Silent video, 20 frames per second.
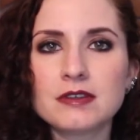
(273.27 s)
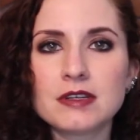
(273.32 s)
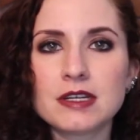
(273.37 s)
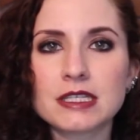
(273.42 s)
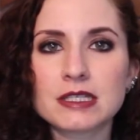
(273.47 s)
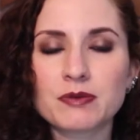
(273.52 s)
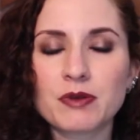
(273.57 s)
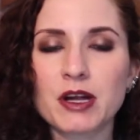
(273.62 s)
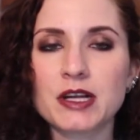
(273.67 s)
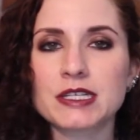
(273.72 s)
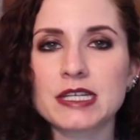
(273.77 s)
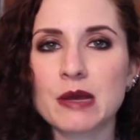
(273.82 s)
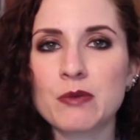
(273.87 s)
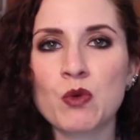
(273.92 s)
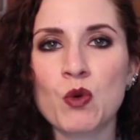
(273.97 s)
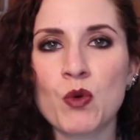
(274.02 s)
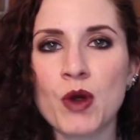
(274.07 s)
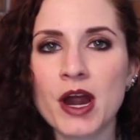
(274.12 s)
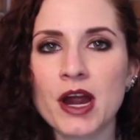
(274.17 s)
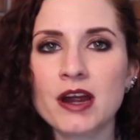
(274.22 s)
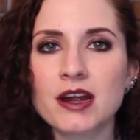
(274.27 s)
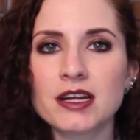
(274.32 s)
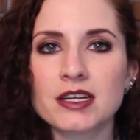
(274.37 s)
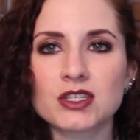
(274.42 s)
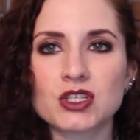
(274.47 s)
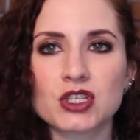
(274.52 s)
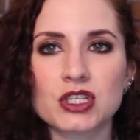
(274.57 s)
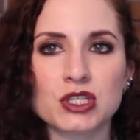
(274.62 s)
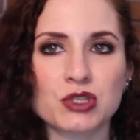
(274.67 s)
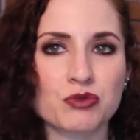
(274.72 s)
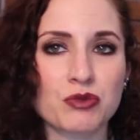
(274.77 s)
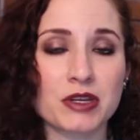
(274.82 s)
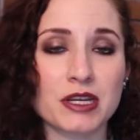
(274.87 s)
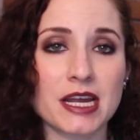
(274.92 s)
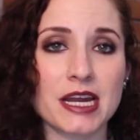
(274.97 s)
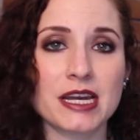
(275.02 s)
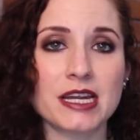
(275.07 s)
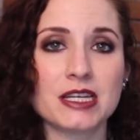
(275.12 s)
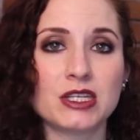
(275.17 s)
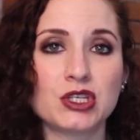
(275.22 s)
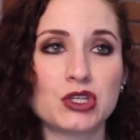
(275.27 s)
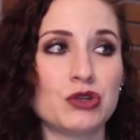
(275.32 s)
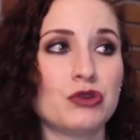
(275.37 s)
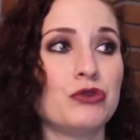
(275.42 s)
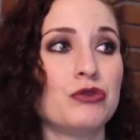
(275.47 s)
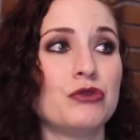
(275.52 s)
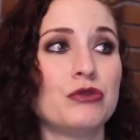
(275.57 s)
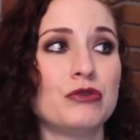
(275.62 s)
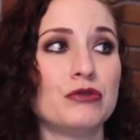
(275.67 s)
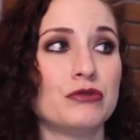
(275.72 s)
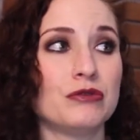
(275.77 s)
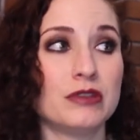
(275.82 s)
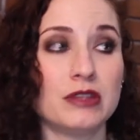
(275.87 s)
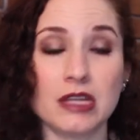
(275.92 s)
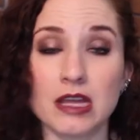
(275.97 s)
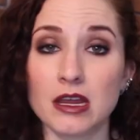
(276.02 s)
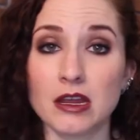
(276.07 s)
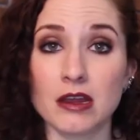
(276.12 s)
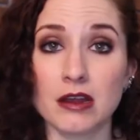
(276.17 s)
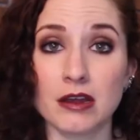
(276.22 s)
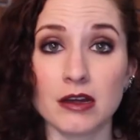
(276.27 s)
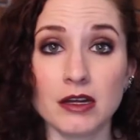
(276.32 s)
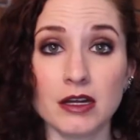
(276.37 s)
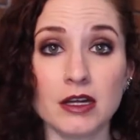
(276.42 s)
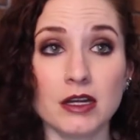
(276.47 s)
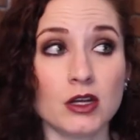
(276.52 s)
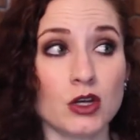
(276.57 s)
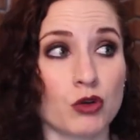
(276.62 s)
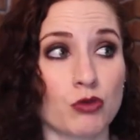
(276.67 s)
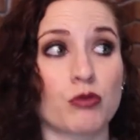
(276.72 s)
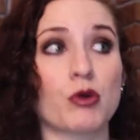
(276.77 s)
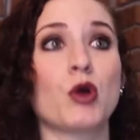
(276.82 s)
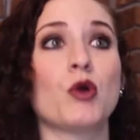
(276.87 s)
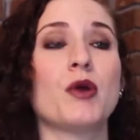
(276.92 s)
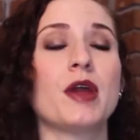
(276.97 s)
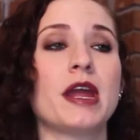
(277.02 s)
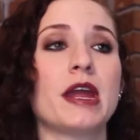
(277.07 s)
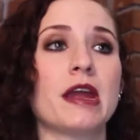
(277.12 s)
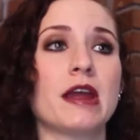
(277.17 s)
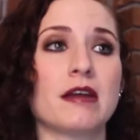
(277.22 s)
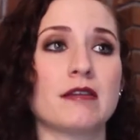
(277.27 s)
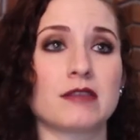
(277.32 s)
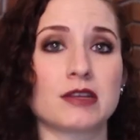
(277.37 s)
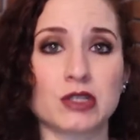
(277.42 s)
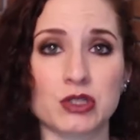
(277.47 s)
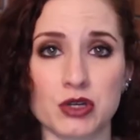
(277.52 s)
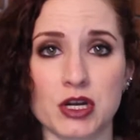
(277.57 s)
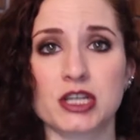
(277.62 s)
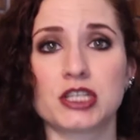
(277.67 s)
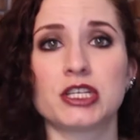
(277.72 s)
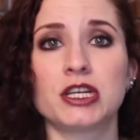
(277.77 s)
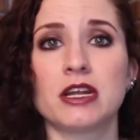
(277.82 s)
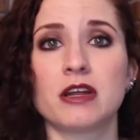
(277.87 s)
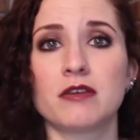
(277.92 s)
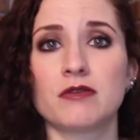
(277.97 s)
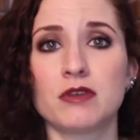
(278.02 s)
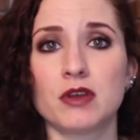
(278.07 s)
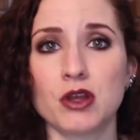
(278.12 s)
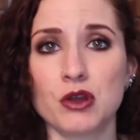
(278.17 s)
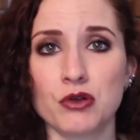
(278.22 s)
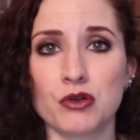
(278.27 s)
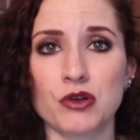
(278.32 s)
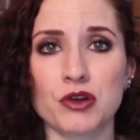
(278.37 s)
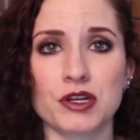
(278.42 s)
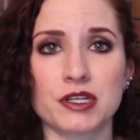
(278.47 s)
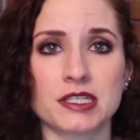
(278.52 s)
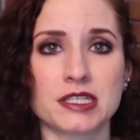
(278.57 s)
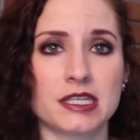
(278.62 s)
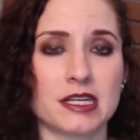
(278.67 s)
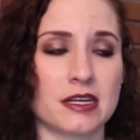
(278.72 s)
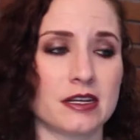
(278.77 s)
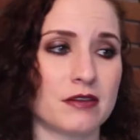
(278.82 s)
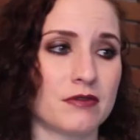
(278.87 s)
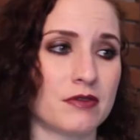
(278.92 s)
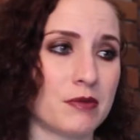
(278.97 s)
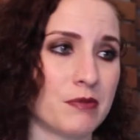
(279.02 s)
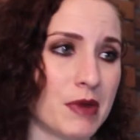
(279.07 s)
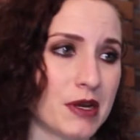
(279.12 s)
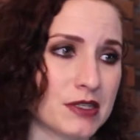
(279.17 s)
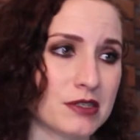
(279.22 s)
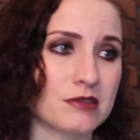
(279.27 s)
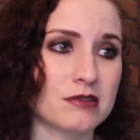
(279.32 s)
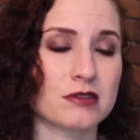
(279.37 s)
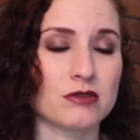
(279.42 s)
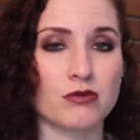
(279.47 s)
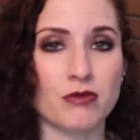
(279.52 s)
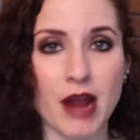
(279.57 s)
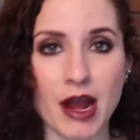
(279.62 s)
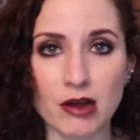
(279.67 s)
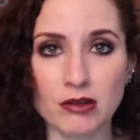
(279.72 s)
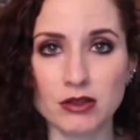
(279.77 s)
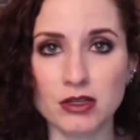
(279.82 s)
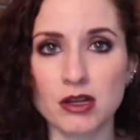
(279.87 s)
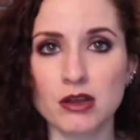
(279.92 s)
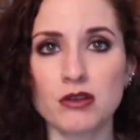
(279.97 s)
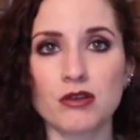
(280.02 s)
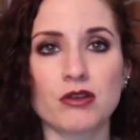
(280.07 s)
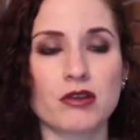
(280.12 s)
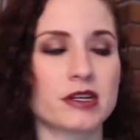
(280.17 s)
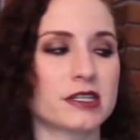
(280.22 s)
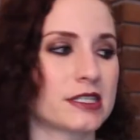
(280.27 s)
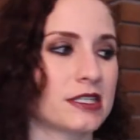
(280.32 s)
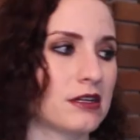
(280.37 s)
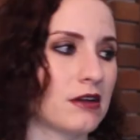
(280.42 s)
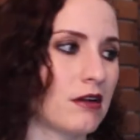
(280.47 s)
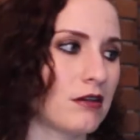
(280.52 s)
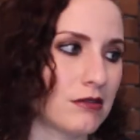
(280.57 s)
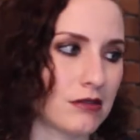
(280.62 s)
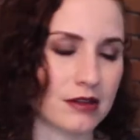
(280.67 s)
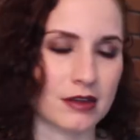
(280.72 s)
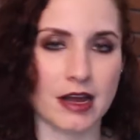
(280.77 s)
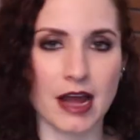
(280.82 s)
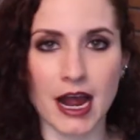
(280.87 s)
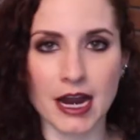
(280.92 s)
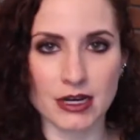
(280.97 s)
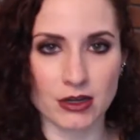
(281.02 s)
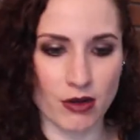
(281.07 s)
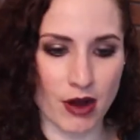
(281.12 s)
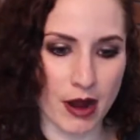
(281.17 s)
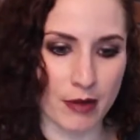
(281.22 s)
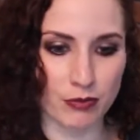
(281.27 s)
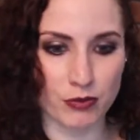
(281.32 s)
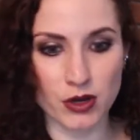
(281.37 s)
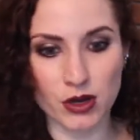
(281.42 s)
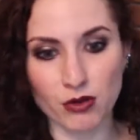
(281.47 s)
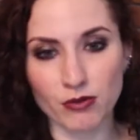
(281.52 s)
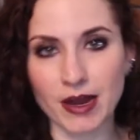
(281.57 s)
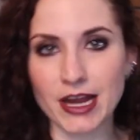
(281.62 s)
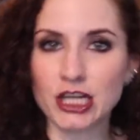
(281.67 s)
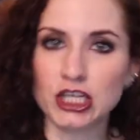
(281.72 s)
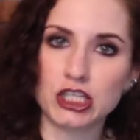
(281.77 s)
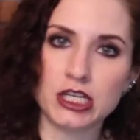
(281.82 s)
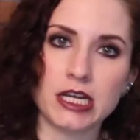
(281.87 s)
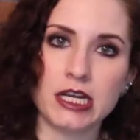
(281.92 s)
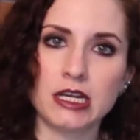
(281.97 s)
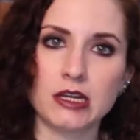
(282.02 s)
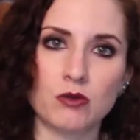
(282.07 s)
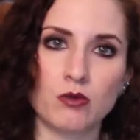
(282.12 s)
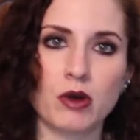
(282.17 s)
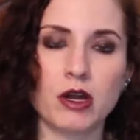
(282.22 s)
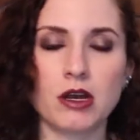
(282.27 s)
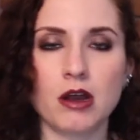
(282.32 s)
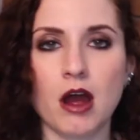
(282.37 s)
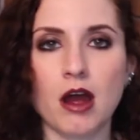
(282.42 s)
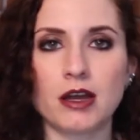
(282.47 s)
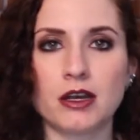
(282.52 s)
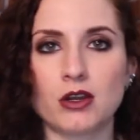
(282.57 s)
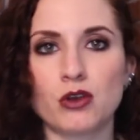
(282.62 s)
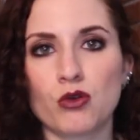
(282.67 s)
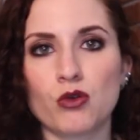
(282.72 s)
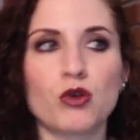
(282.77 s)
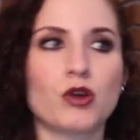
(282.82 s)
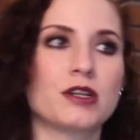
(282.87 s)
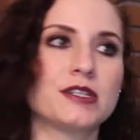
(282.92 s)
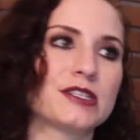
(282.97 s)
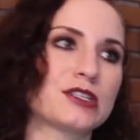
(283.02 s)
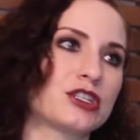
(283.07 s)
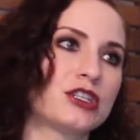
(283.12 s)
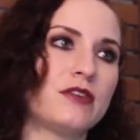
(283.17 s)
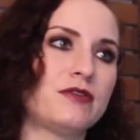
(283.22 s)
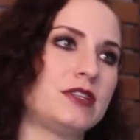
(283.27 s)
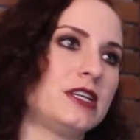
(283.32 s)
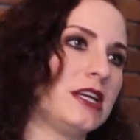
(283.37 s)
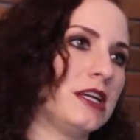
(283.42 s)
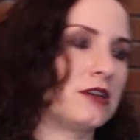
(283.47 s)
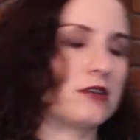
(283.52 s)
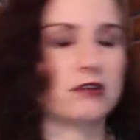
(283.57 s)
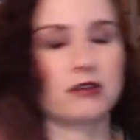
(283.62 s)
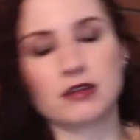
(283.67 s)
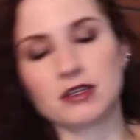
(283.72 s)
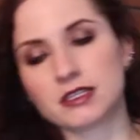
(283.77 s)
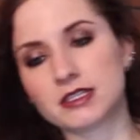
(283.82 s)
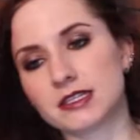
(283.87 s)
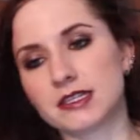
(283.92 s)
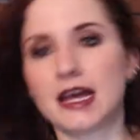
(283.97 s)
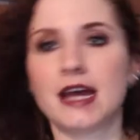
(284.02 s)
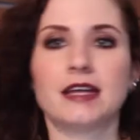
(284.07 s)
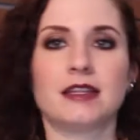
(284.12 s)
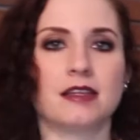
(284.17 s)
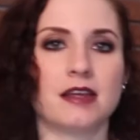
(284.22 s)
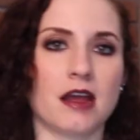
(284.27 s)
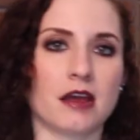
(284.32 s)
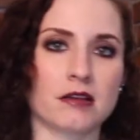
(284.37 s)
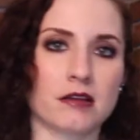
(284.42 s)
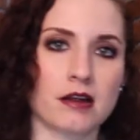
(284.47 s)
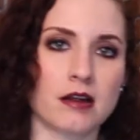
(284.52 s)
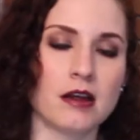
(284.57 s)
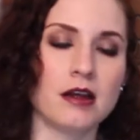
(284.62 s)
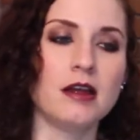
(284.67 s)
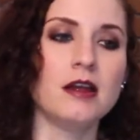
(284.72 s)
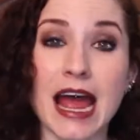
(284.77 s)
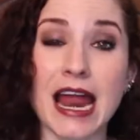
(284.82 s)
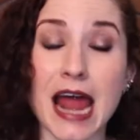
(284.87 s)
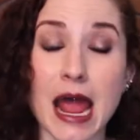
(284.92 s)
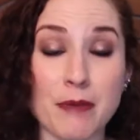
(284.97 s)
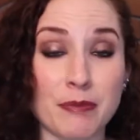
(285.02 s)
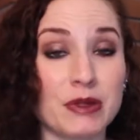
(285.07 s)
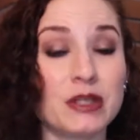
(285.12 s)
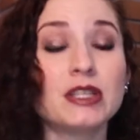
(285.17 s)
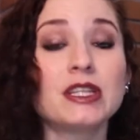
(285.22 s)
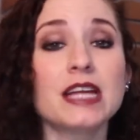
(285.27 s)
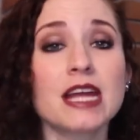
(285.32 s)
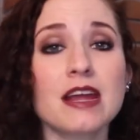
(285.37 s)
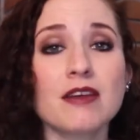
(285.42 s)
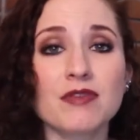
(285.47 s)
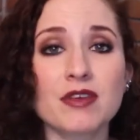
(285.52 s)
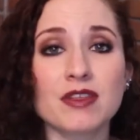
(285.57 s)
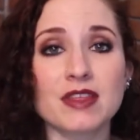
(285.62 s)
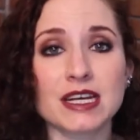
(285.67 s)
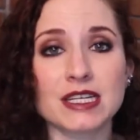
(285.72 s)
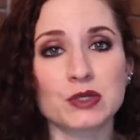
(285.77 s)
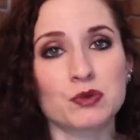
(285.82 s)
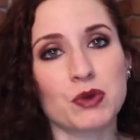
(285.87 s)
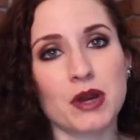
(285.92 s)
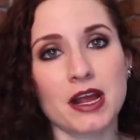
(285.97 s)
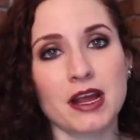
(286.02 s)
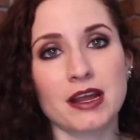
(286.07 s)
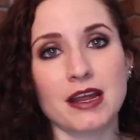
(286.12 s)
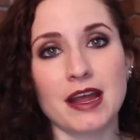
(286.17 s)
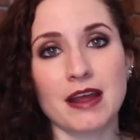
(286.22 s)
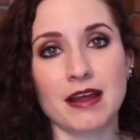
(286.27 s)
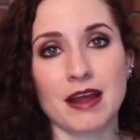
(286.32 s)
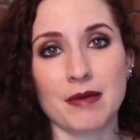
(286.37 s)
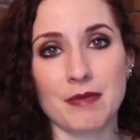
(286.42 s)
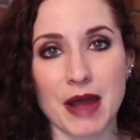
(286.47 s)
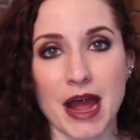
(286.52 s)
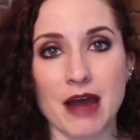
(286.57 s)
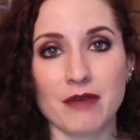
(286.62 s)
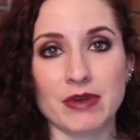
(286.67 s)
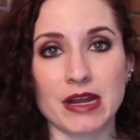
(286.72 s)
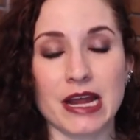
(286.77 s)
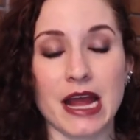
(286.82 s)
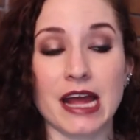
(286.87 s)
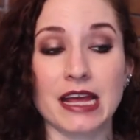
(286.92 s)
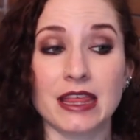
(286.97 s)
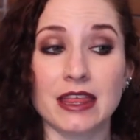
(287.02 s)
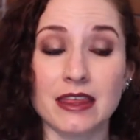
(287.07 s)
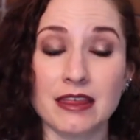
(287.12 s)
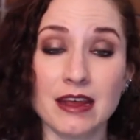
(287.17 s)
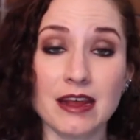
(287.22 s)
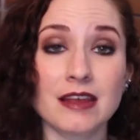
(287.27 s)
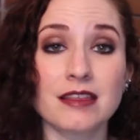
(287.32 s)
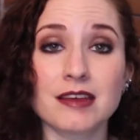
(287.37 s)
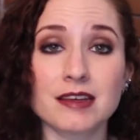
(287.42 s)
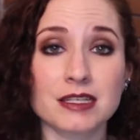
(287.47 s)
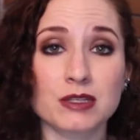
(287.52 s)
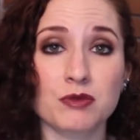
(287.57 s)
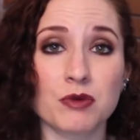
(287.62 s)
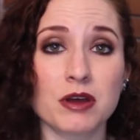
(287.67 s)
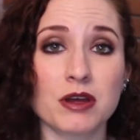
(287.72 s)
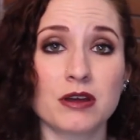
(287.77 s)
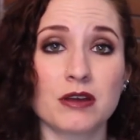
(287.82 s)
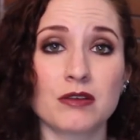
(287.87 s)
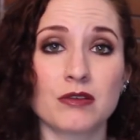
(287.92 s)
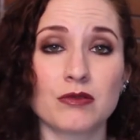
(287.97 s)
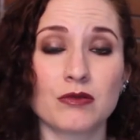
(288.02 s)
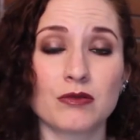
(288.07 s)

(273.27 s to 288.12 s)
as far as I'm aware, it's just related to the growing and the stretching of the uterus and of the muscles around the uterus and all kind of crap rearranging and whatnot, and your organs are shifting and you're this and that and the other. And I believe that that's what I am having. I think that's what